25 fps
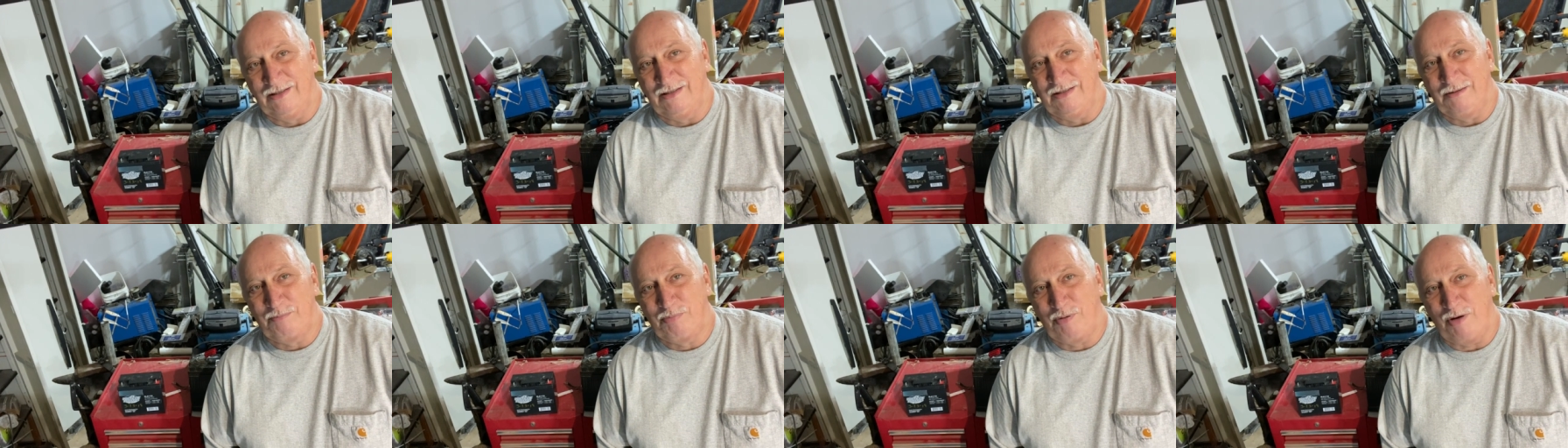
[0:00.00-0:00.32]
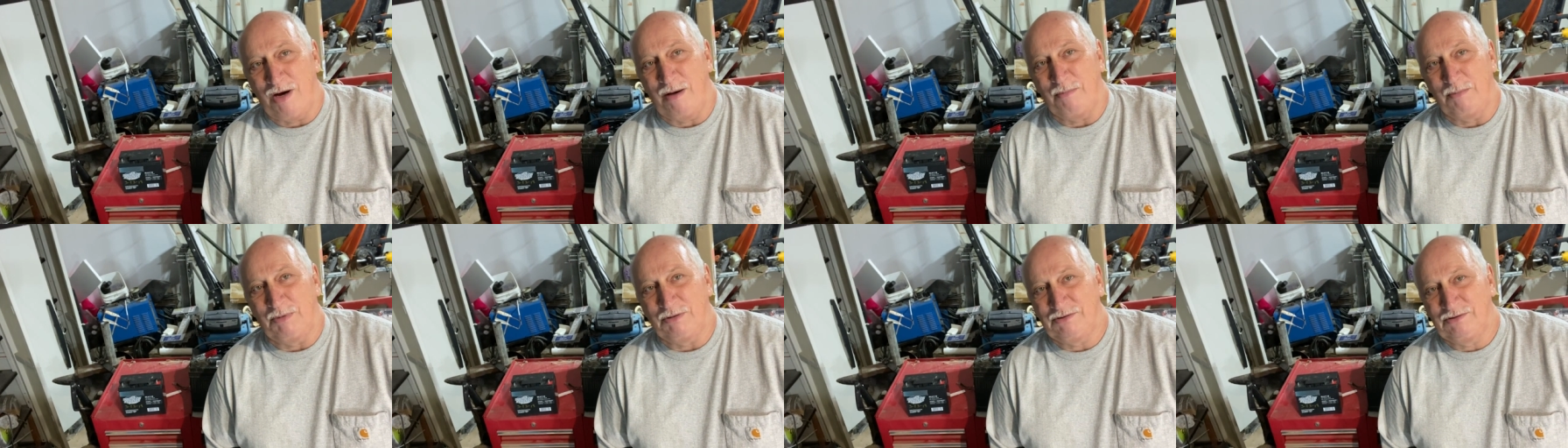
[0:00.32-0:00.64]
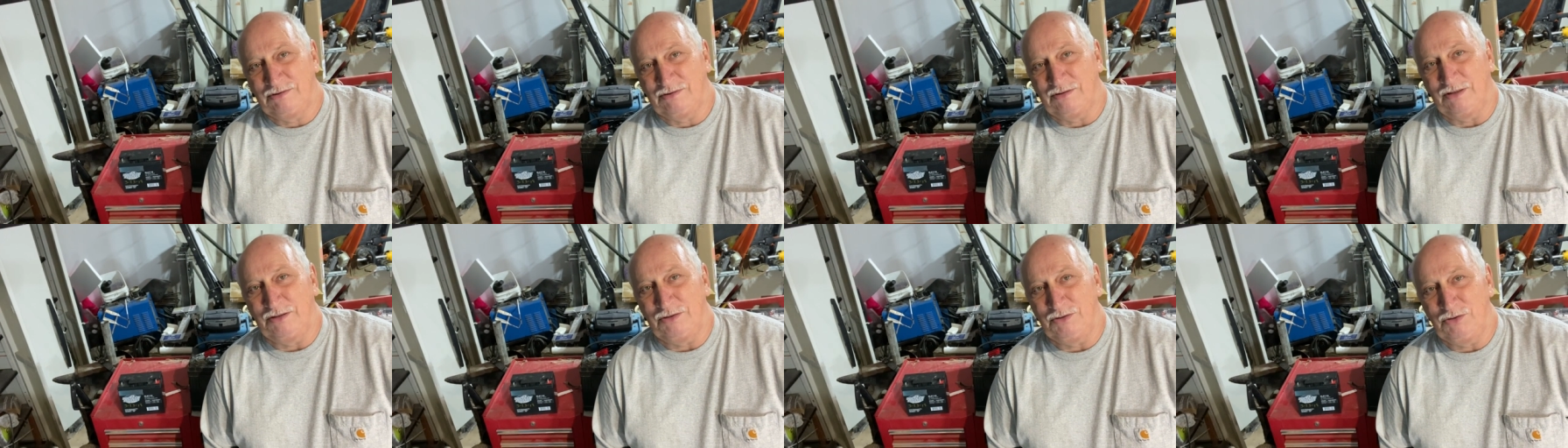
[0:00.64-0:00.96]
Promise
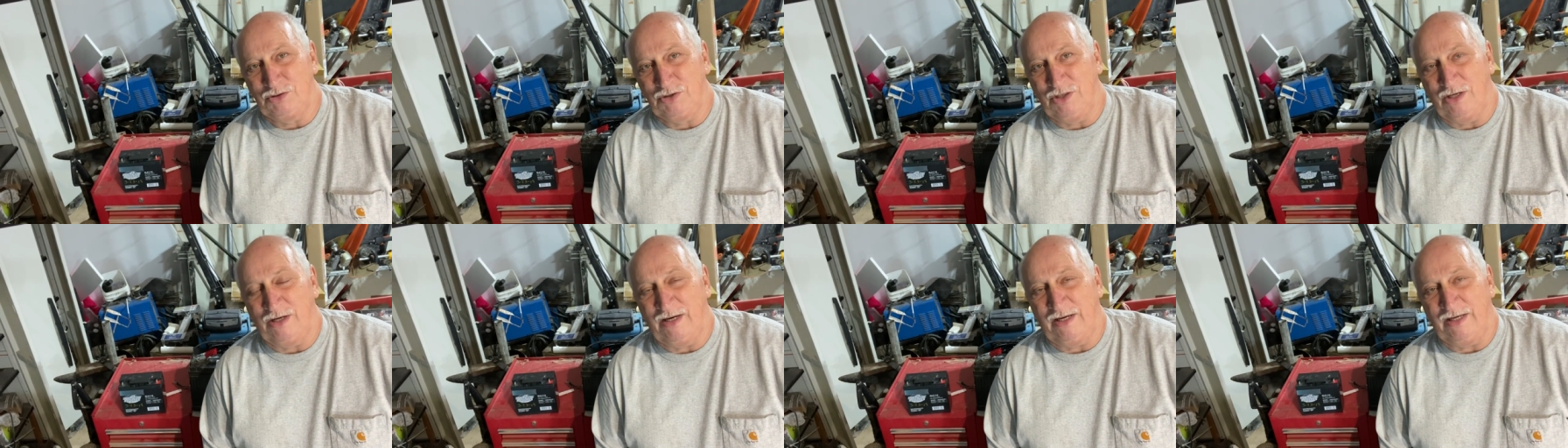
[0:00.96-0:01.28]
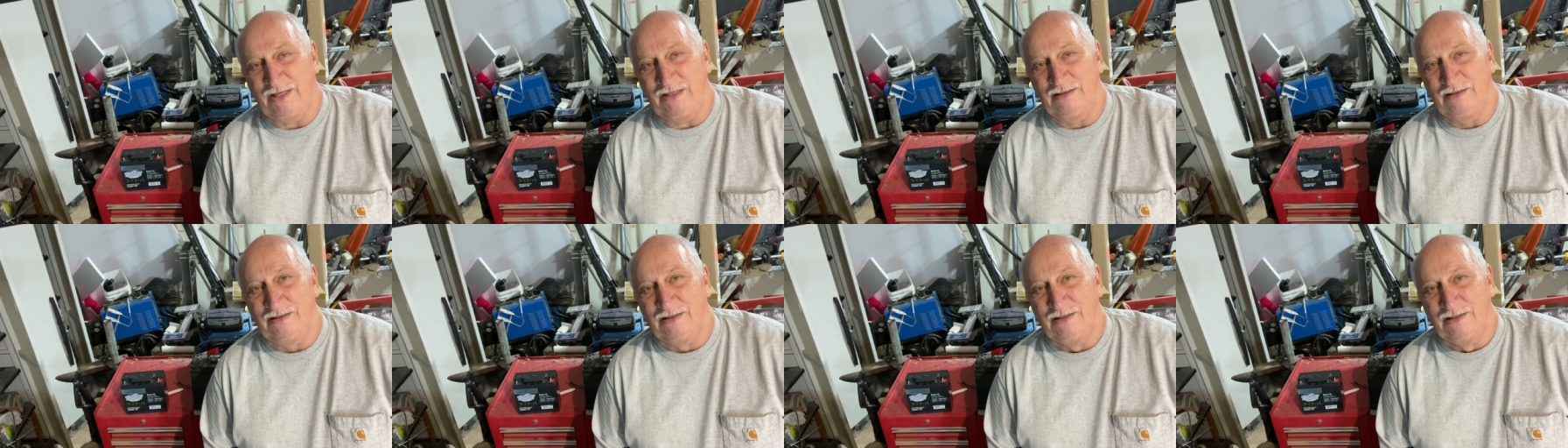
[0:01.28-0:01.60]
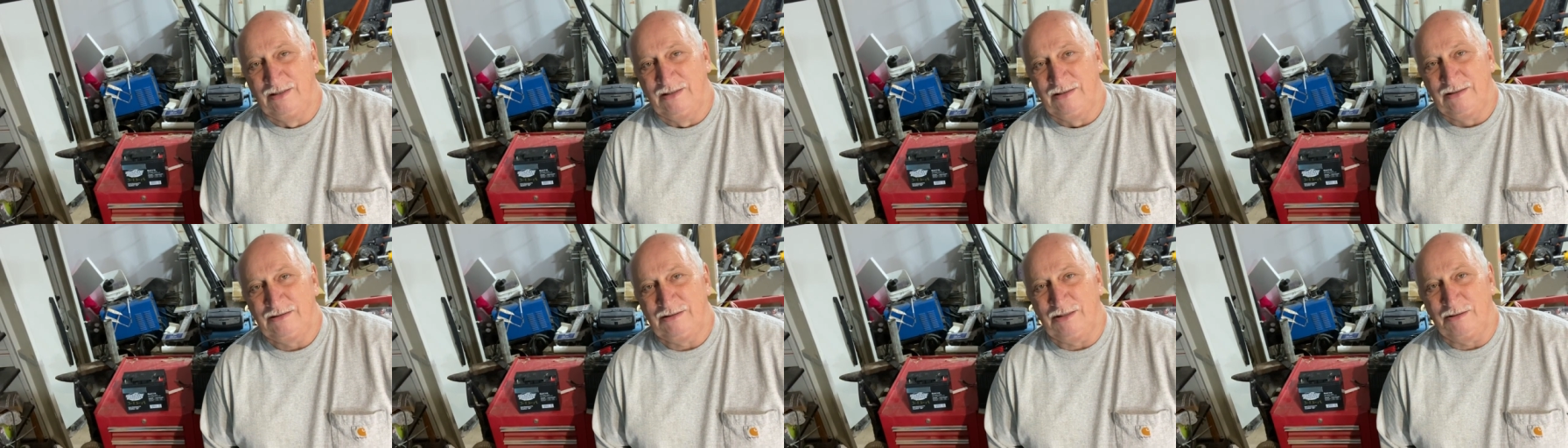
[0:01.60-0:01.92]
sunshine
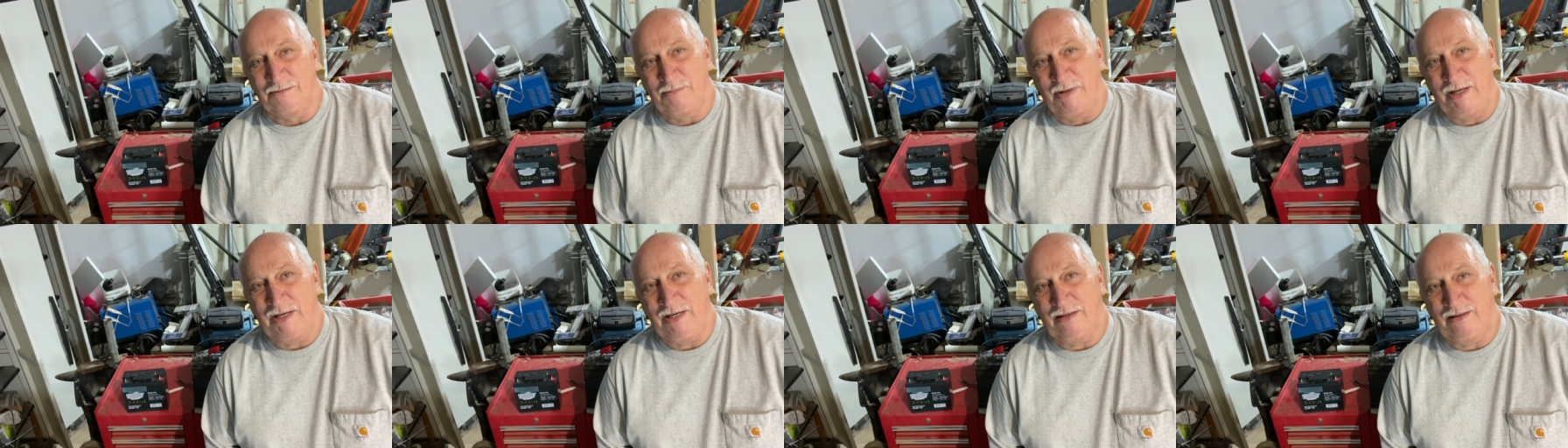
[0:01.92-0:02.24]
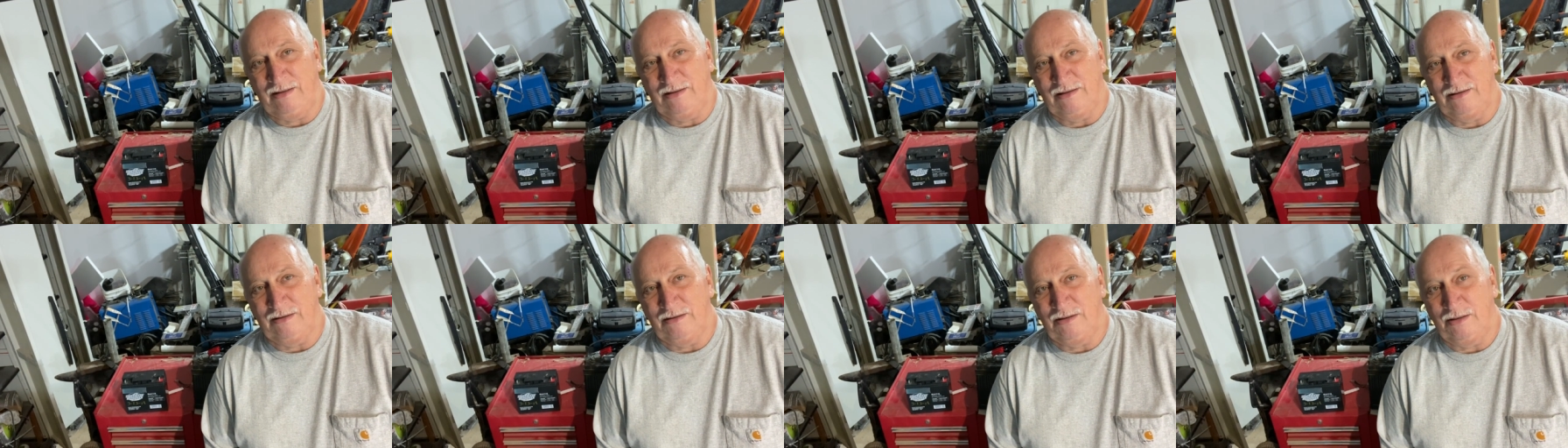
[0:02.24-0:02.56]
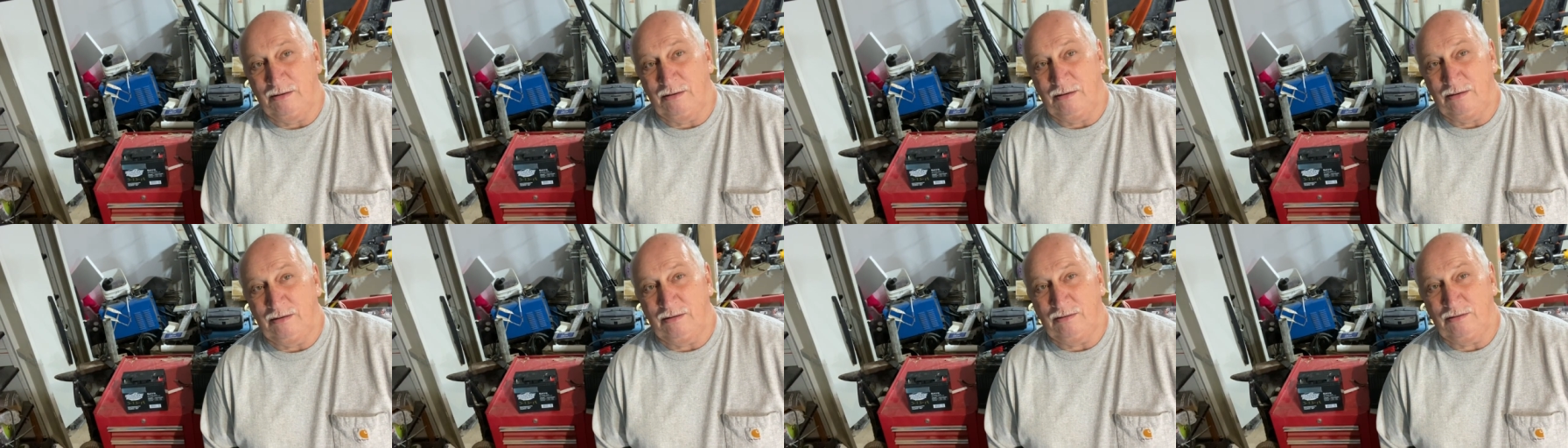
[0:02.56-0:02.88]
to make
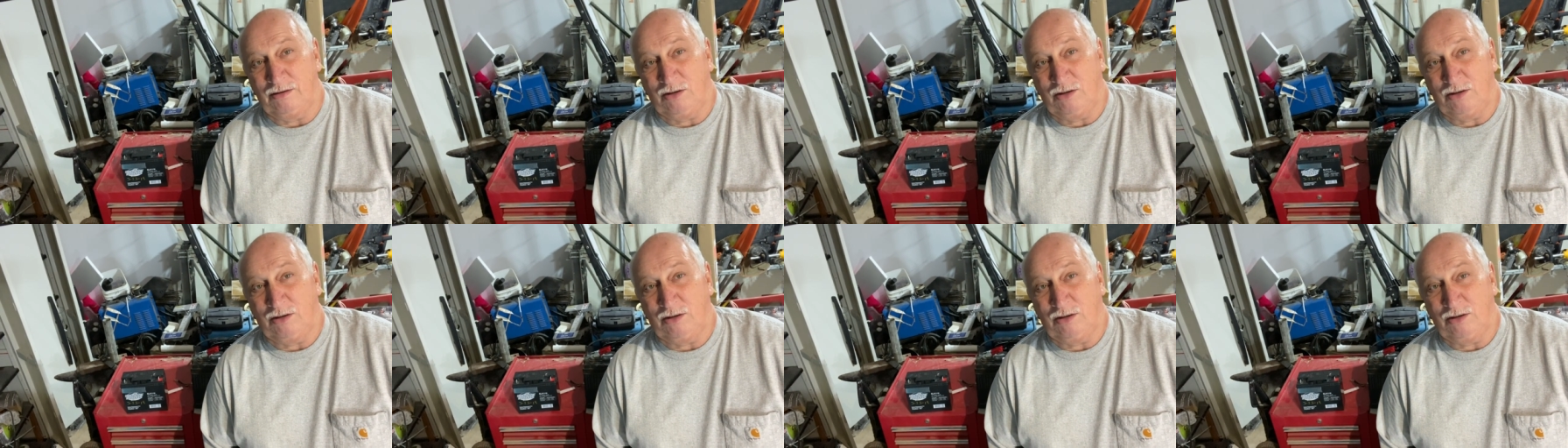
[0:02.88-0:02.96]
the